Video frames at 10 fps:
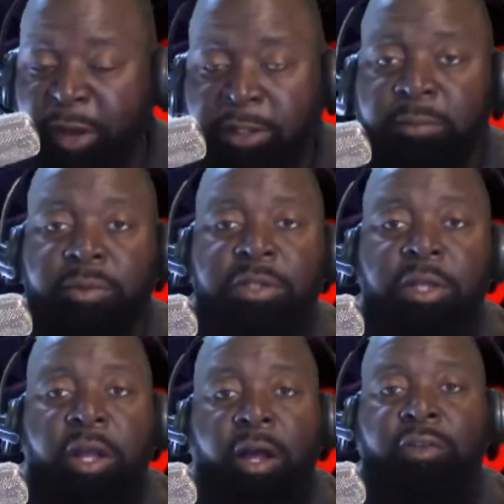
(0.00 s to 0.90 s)
victims
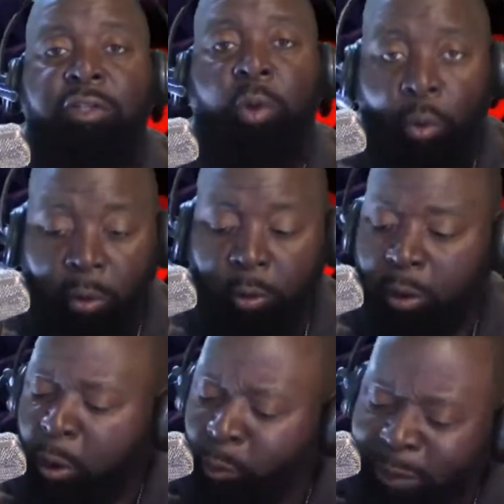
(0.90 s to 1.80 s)
of this
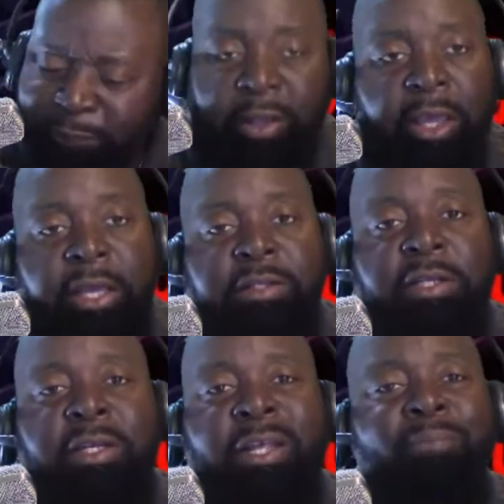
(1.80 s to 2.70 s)
horrific
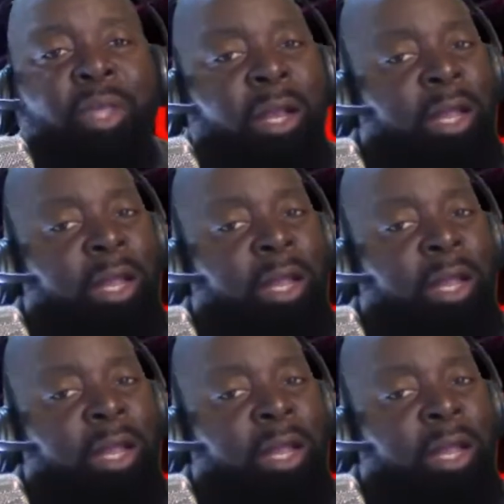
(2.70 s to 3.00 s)
incident.